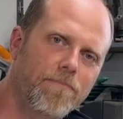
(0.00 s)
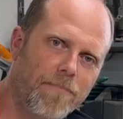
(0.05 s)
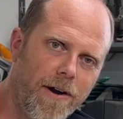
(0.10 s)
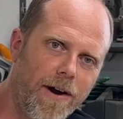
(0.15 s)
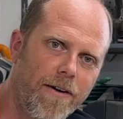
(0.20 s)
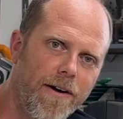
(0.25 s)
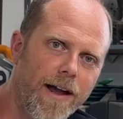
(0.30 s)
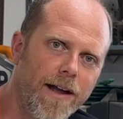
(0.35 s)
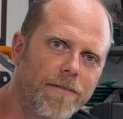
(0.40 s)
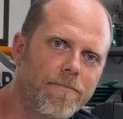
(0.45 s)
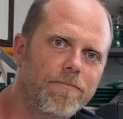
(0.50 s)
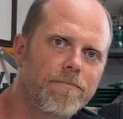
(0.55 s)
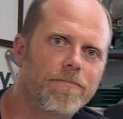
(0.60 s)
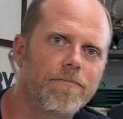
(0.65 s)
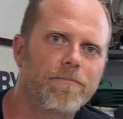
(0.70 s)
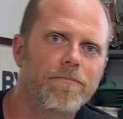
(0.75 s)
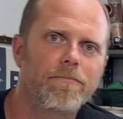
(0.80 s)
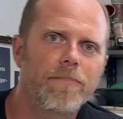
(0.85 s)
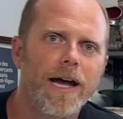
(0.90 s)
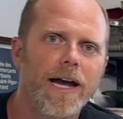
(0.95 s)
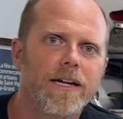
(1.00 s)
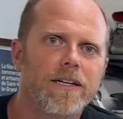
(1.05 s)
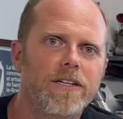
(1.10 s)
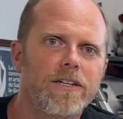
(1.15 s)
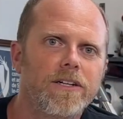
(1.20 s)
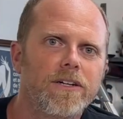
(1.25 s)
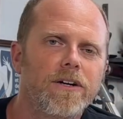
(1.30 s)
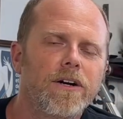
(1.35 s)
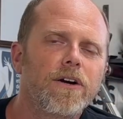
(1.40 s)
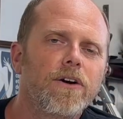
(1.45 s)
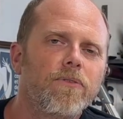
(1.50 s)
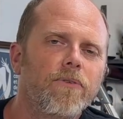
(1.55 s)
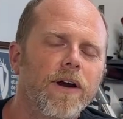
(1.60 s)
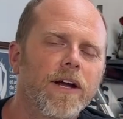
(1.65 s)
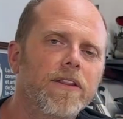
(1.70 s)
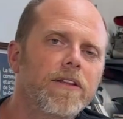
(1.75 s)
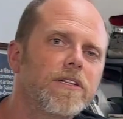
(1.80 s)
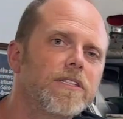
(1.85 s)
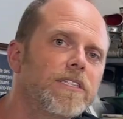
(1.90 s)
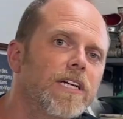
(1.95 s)
All right, back to your
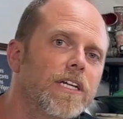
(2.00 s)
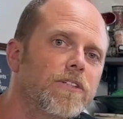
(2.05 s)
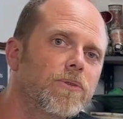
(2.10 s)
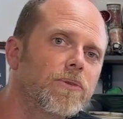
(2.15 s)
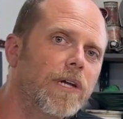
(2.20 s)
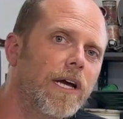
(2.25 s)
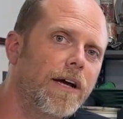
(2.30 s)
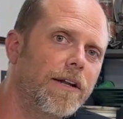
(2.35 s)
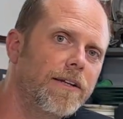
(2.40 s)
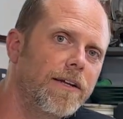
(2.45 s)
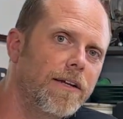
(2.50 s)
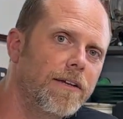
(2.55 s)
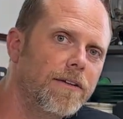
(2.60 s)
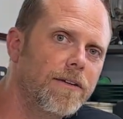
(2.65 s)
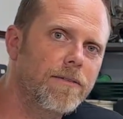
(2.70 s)
regularly scheduled content.